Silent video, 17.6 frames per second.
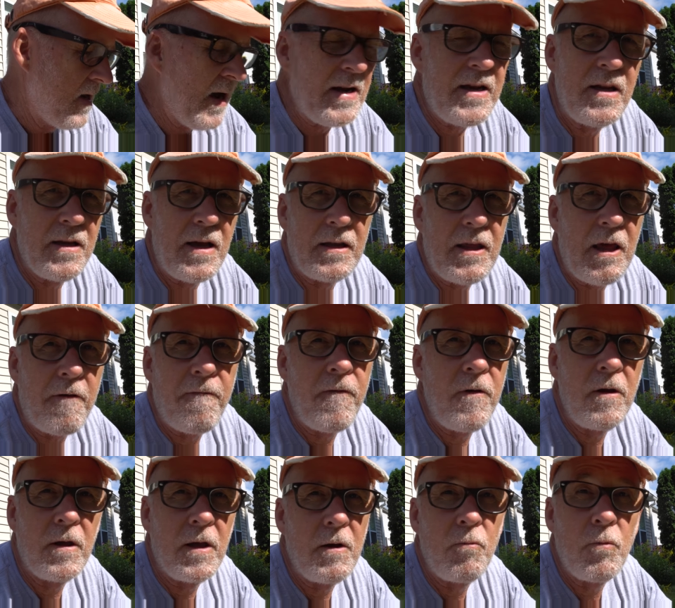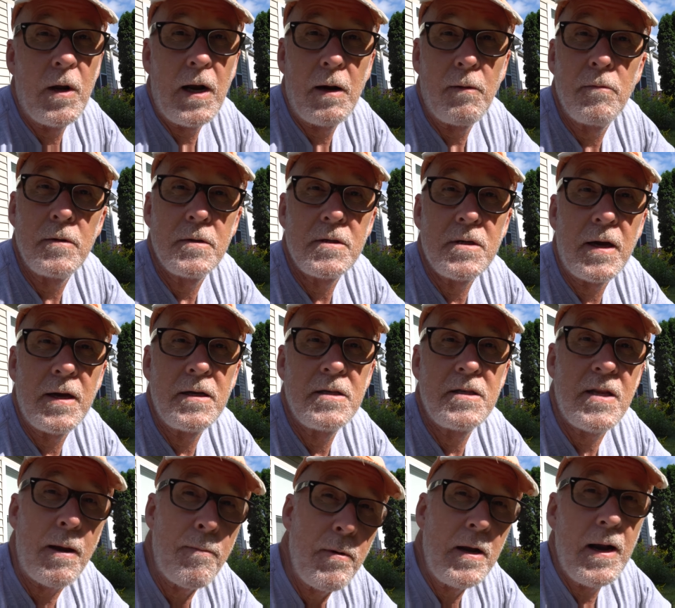I didn't like that feeling when I was like
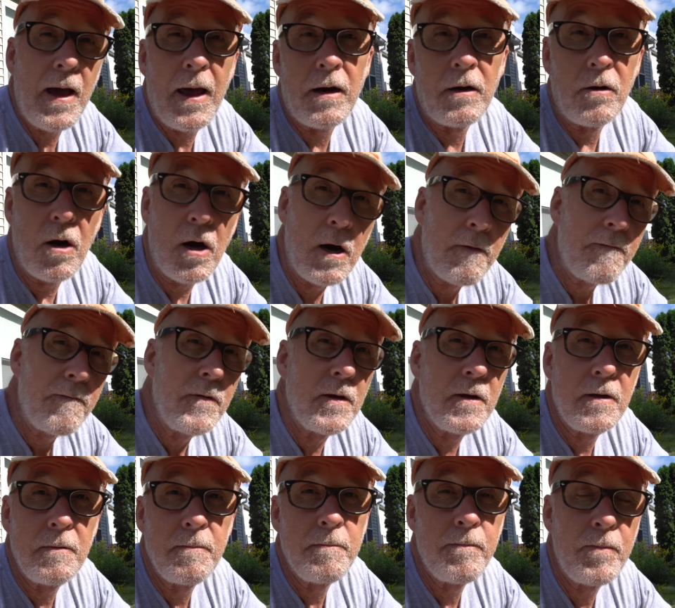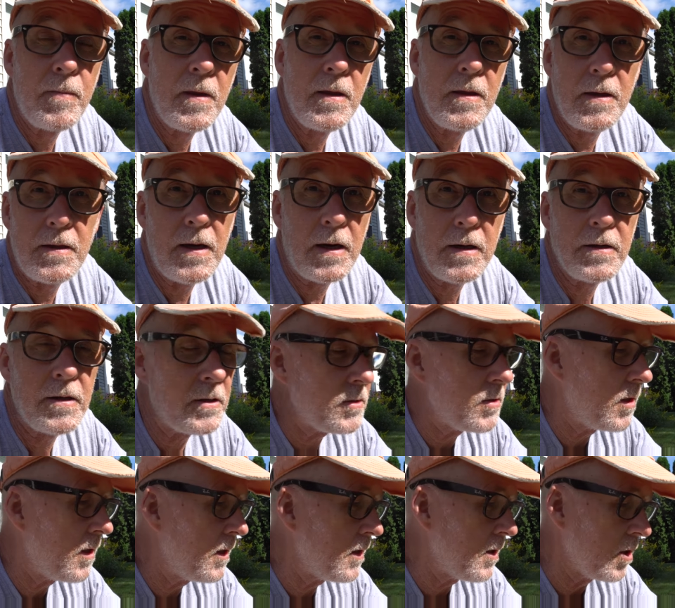stepping on and off the deck of the
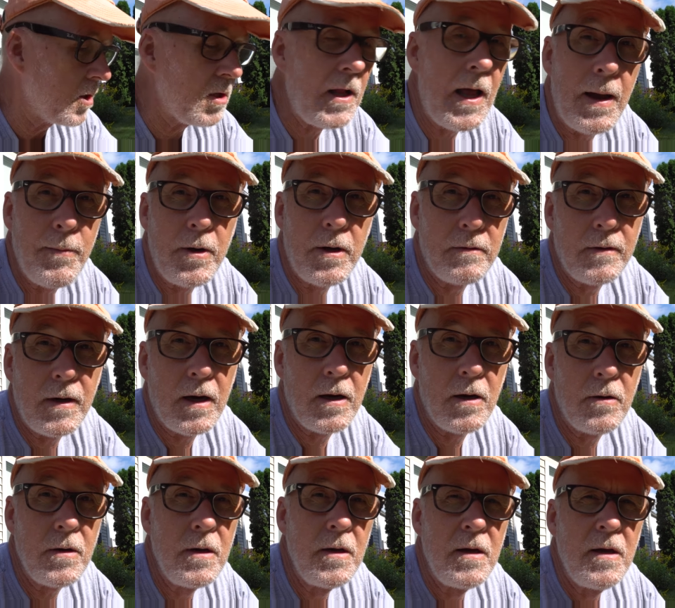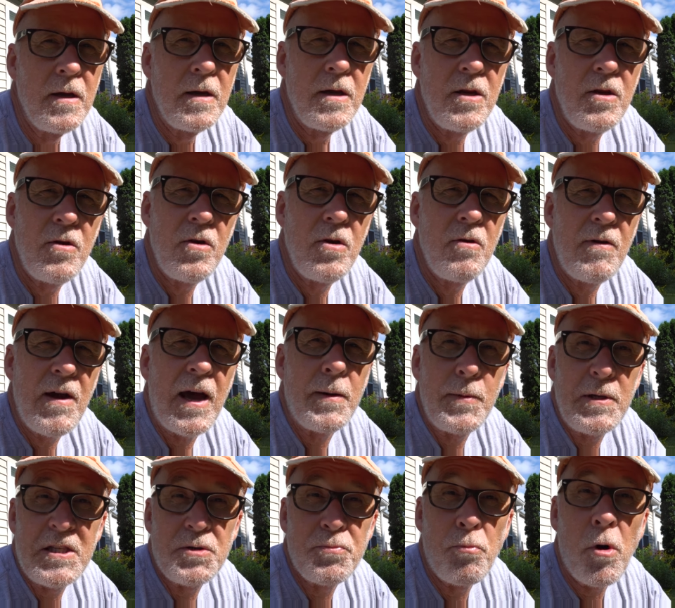truck or climbing around. You got to
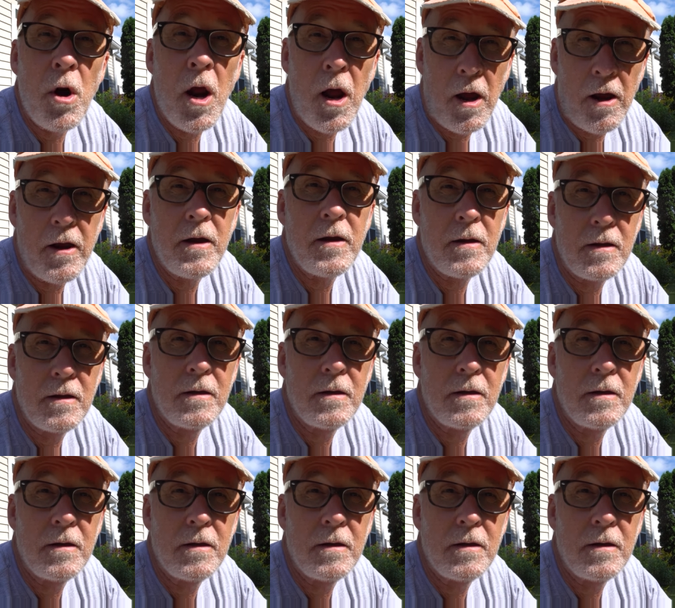be spry.